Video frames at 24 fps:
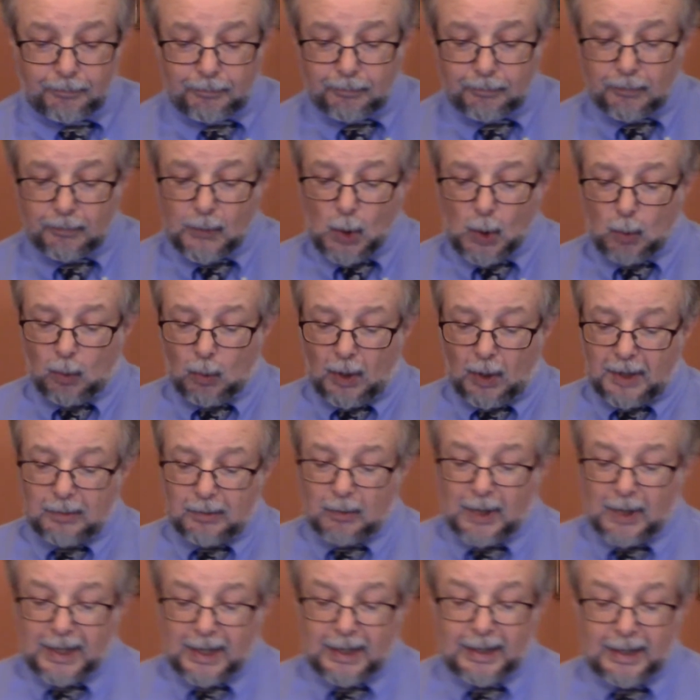One
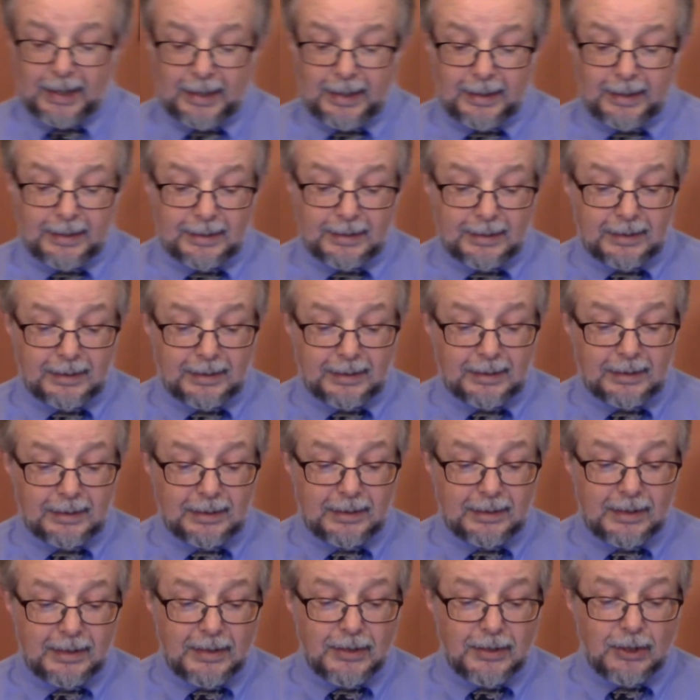way
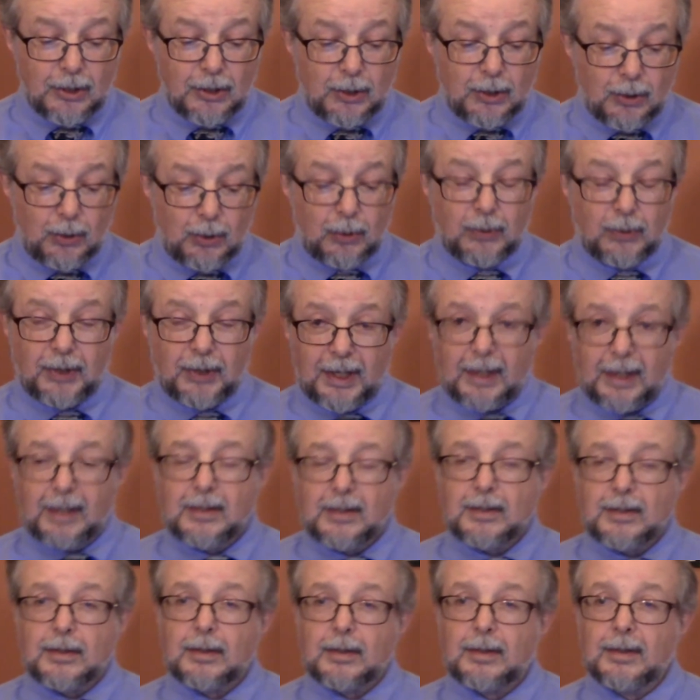to do
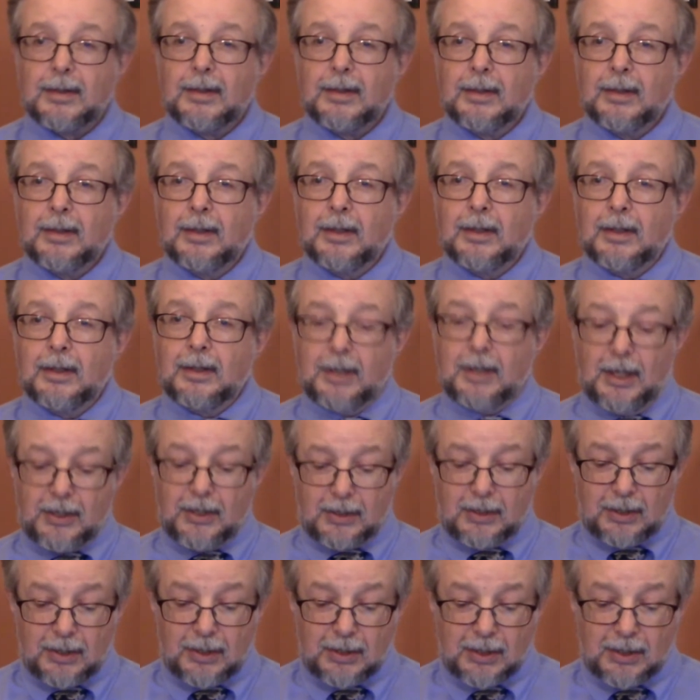this is
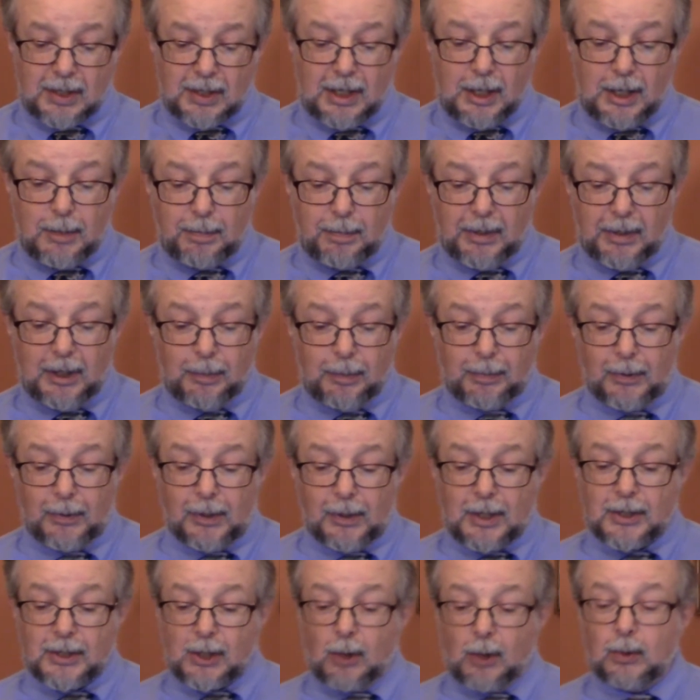to see people
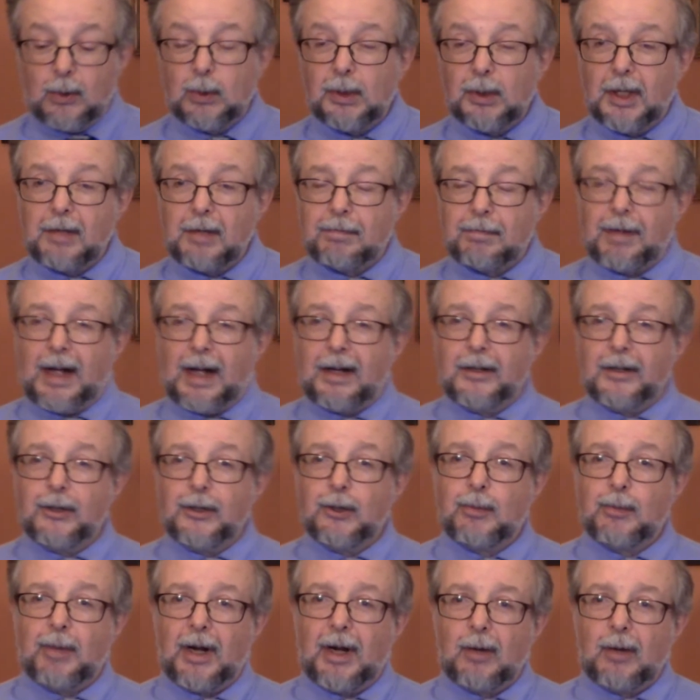as only
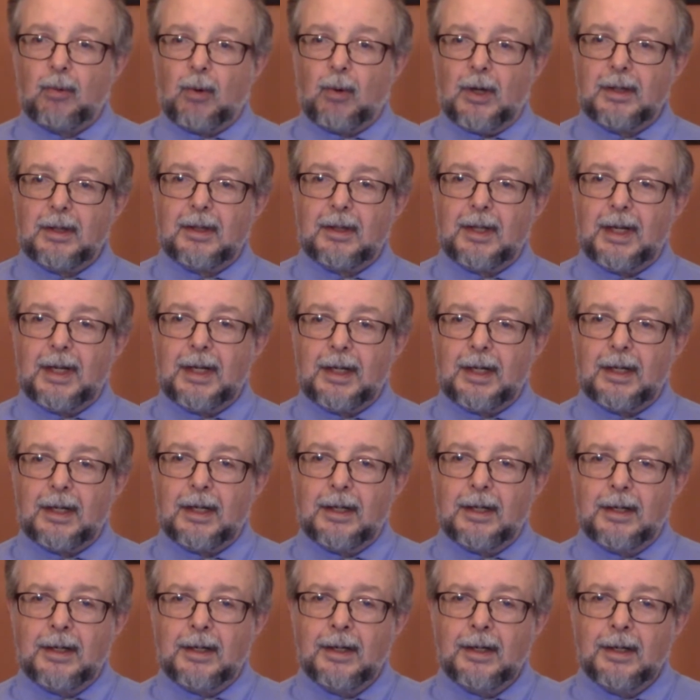valued by what they
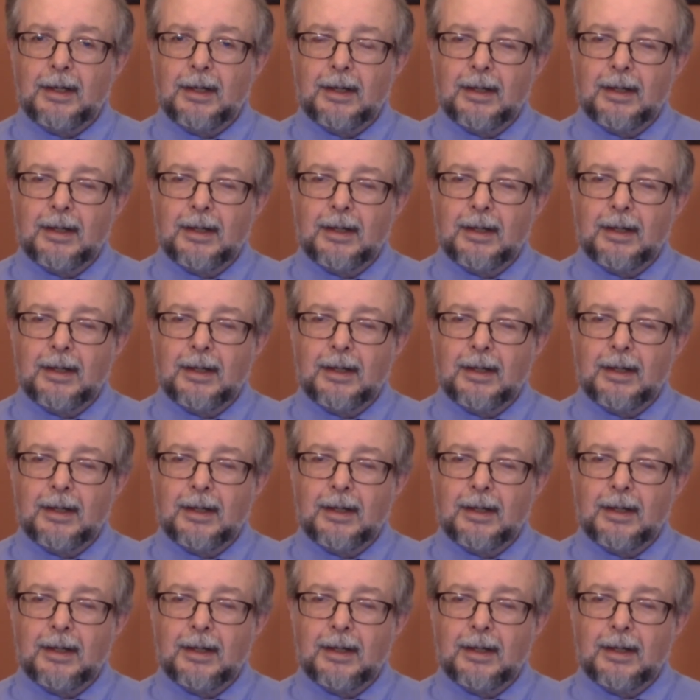can